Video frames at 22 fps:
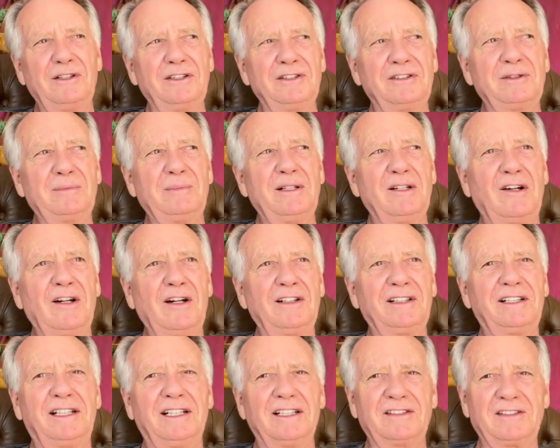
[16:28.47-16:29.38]
it used to be
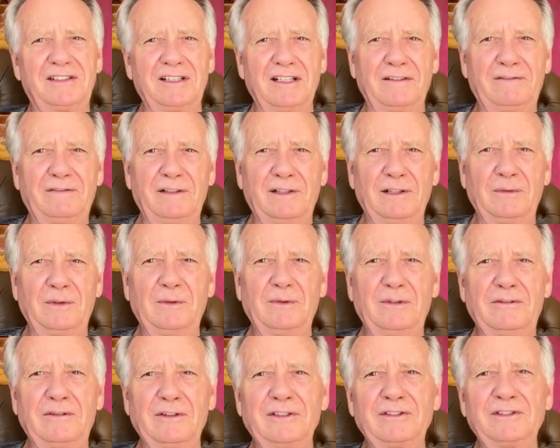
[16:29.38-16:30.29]
hard to get stuff here when
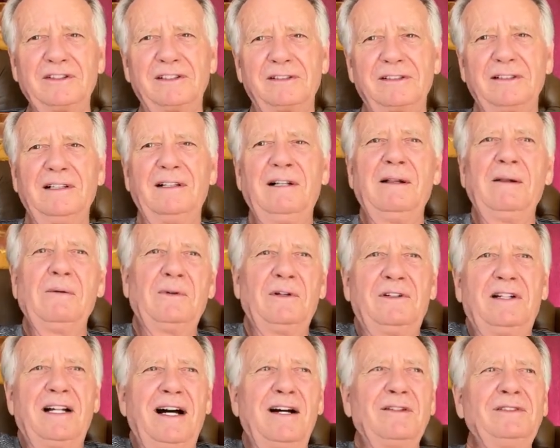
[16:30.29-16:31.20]
we first
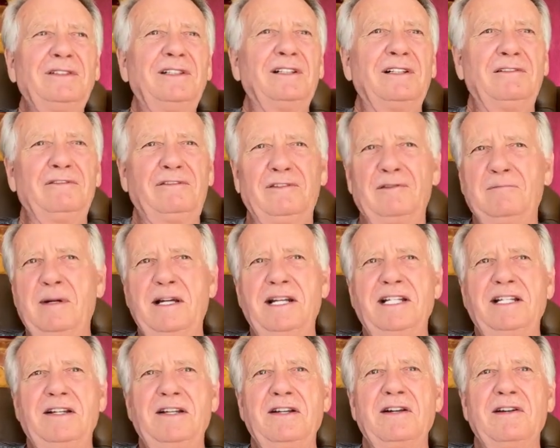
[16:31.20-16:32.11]
were down here, and for
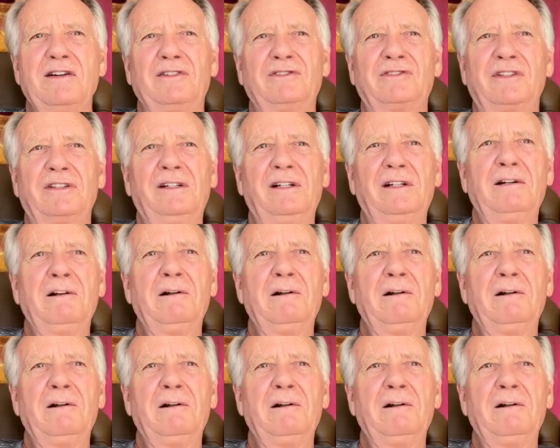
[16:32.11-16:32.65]
many years.